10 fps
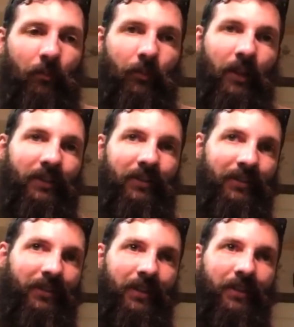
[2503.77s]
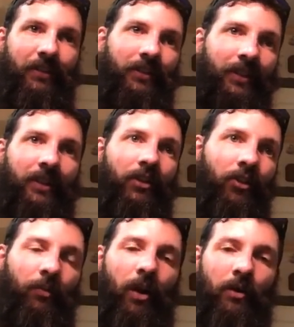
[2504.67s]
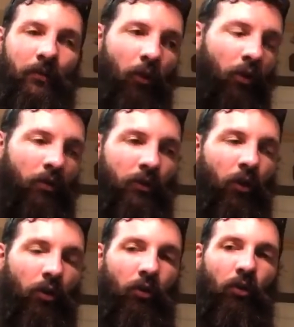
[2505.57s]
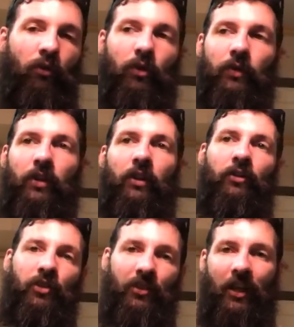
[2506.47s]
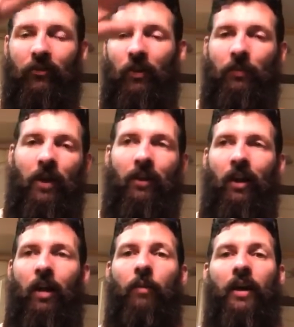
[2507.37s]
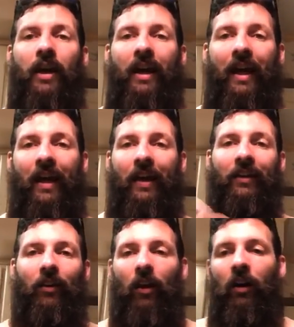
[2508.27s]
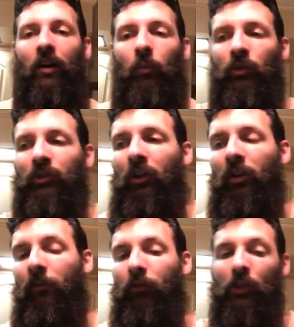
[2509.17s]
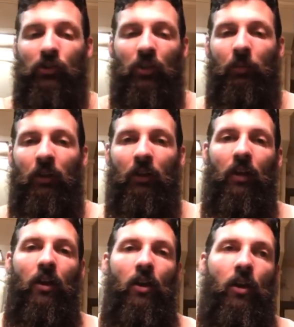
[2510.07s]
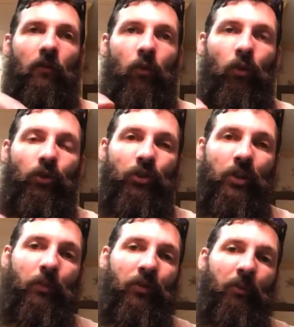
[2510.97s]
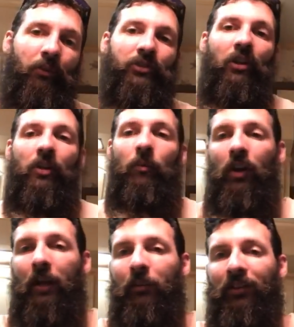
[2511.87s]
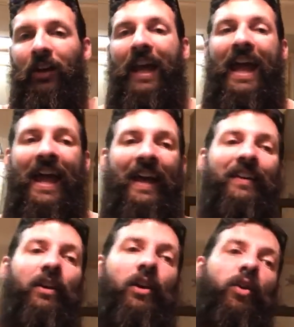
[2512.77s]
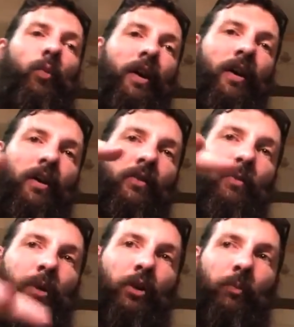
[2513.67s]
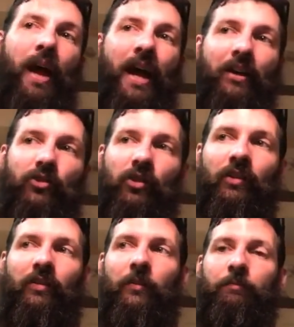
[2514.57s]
It's the second link on the bottom of all of our videos, thetankstrap.com, and we're selling them free shipping for cheaper than we're selling them on Amazon, and we have bigger packages,